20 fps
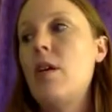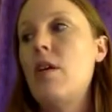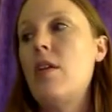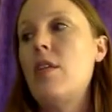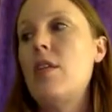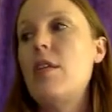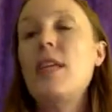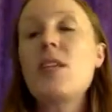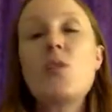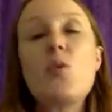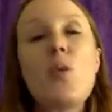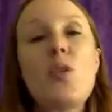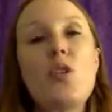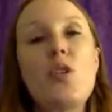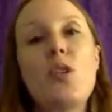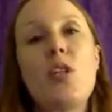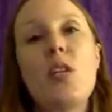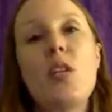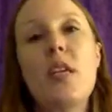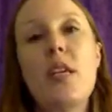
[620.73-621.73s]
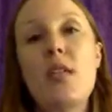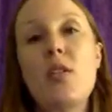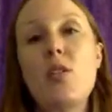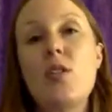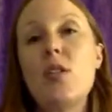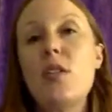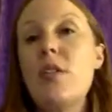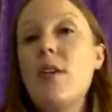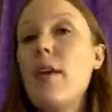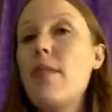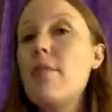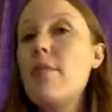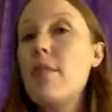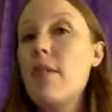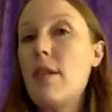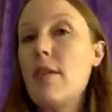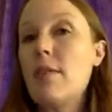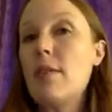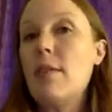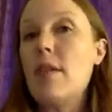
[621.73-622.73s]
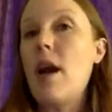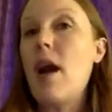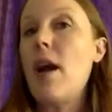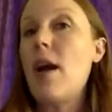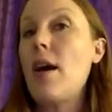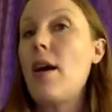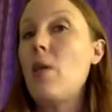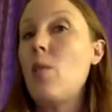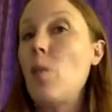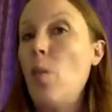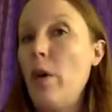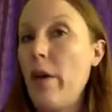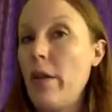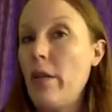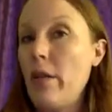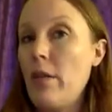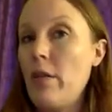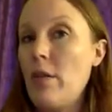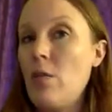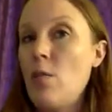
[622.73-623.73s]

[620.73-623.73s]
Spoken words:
The next question is, to get this, I will.